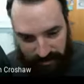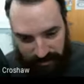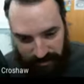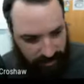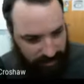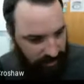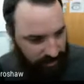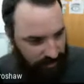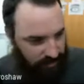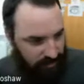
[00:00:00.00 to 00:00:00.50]

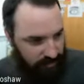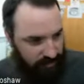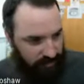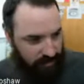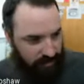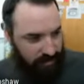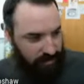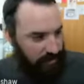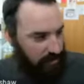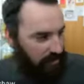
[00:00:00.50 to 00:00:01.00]
I don't know.
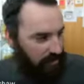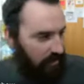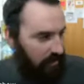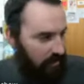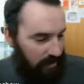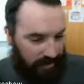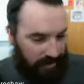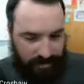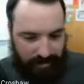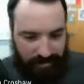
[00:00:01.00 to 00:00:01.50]

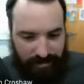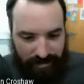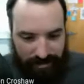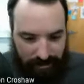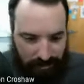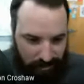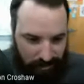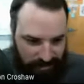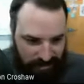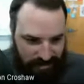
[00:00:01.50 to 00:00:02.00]

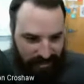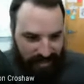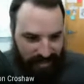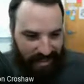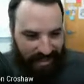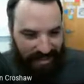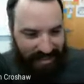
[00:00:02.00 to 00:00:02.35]
We'll see.